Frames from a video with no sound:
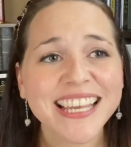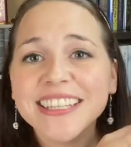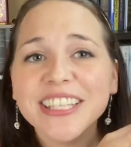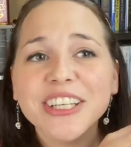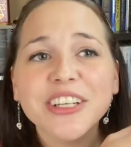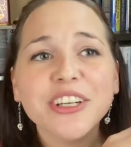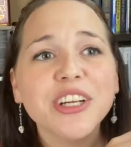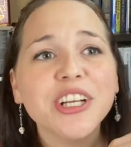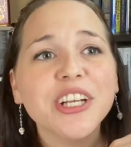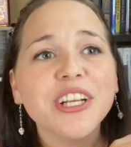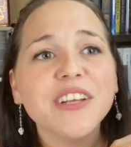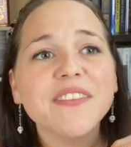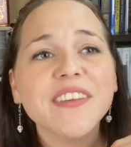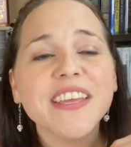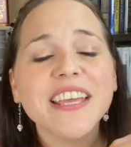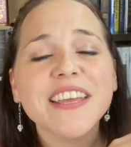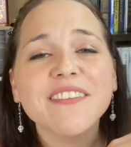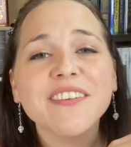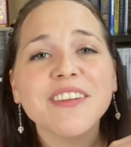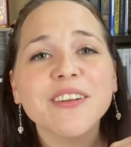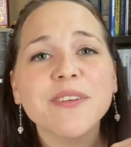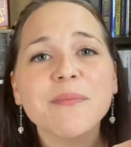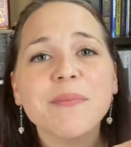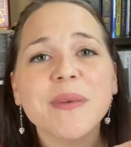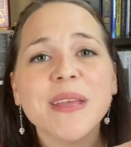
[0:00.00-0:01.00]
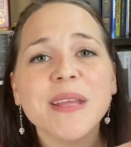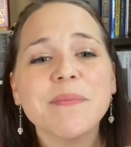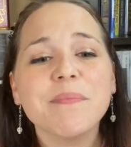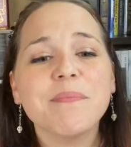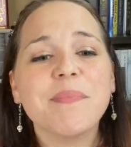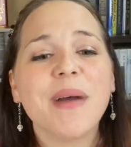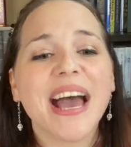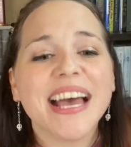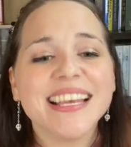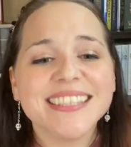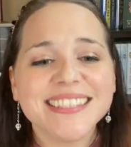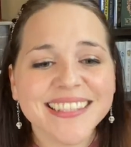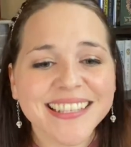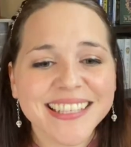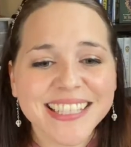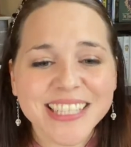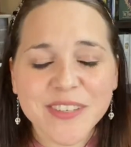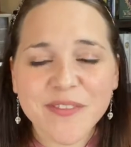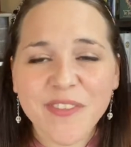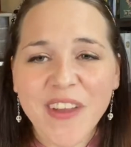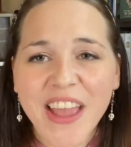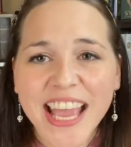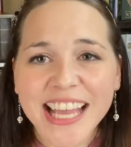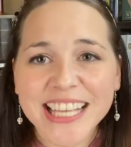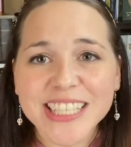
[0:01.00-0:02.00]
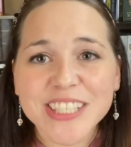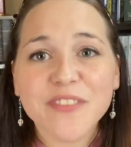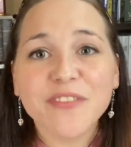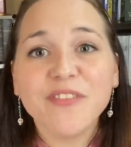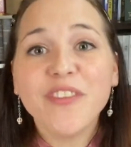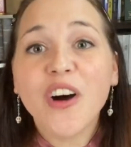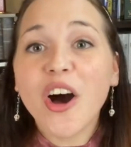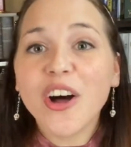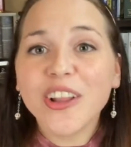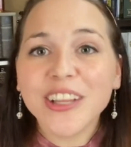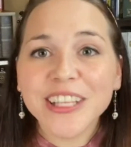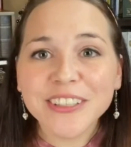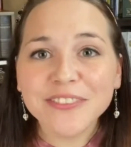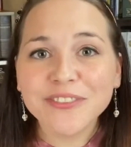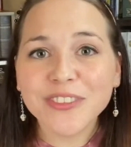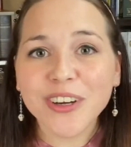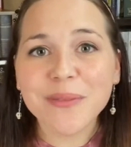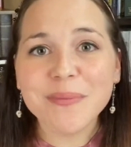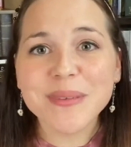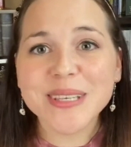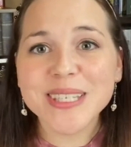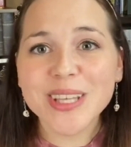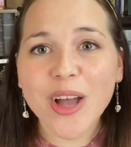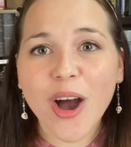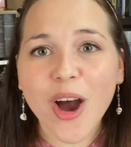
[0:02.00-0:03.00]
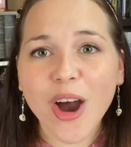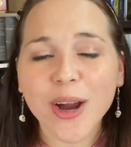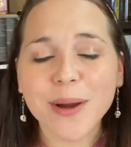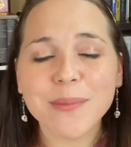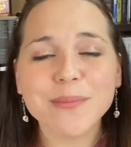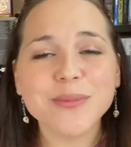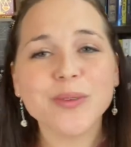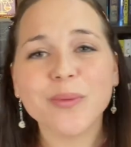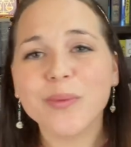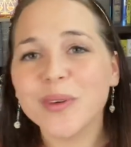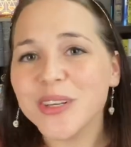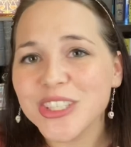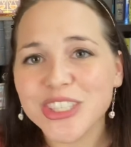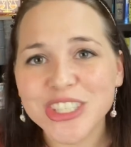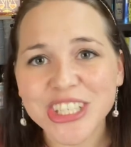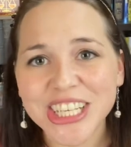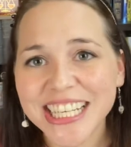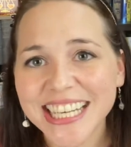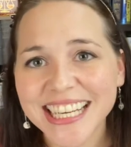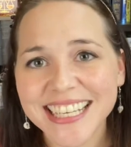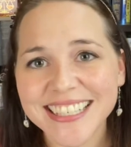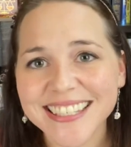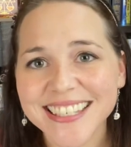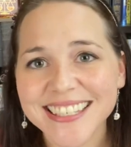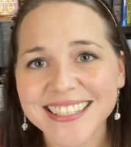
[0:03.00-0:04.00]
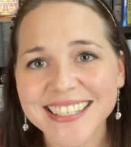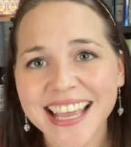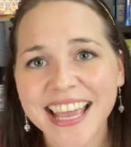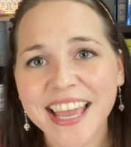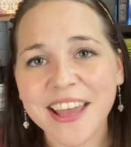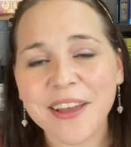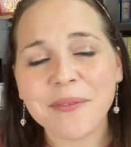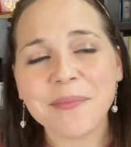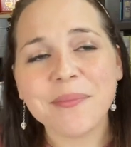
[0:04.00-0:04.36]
There could have even been Basilisk Fangs falling from his arms when she kisses him.